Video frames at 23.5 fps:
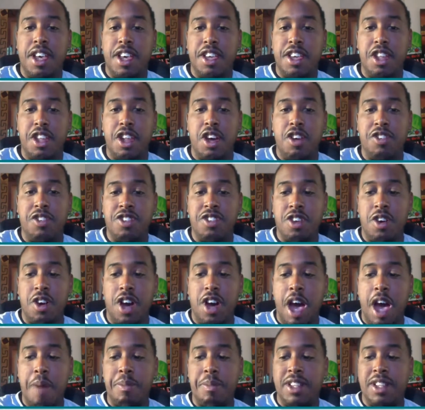You know, so
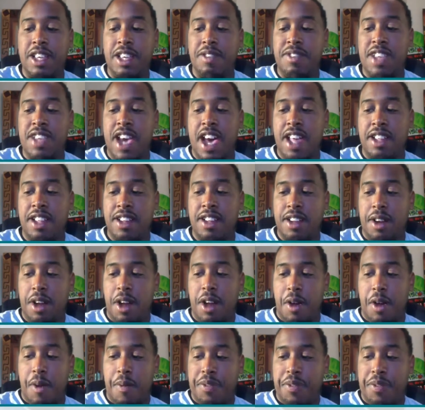I believe that
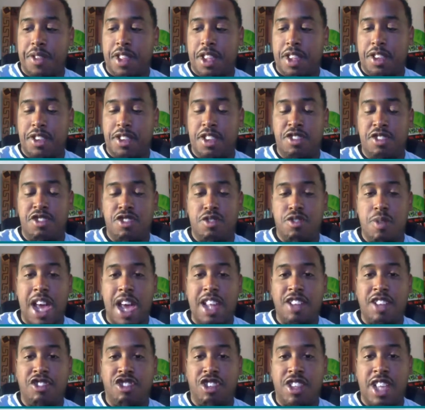the
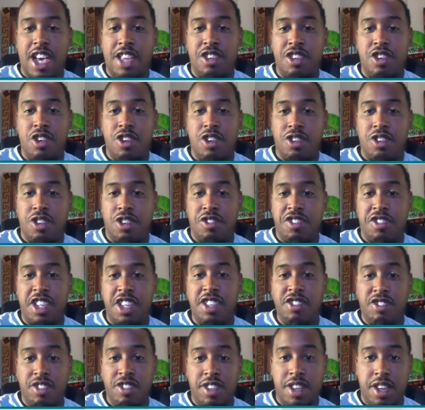strategy that you're
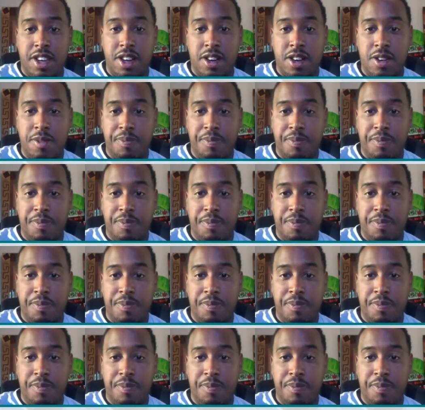teaching here,